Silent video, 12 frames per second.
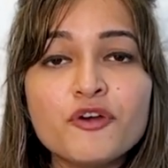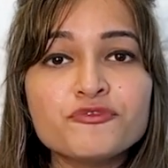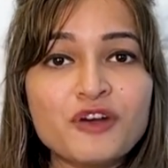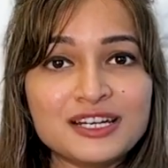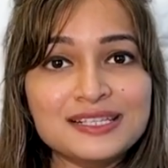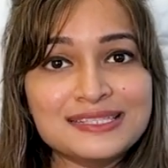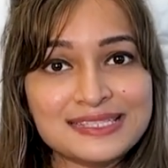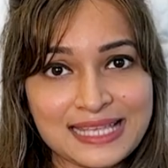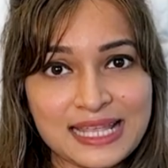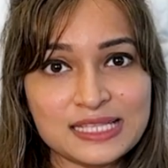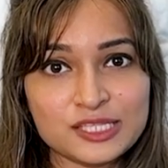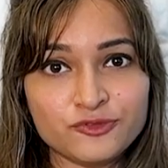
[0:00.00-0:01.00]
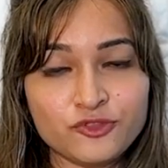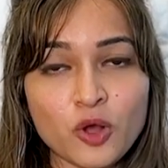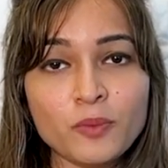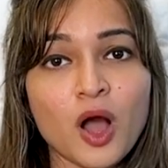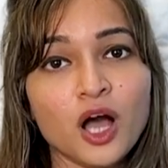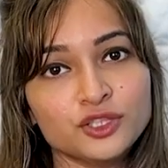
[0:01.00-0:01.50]
funnel sales
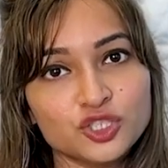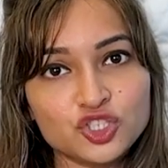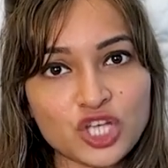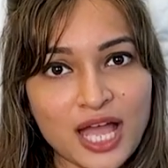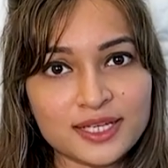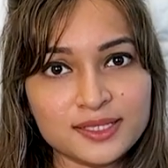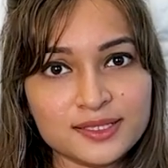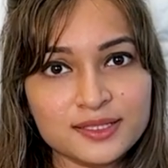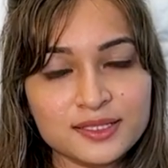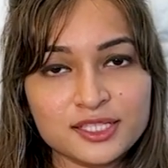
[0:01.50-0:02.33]
from other channels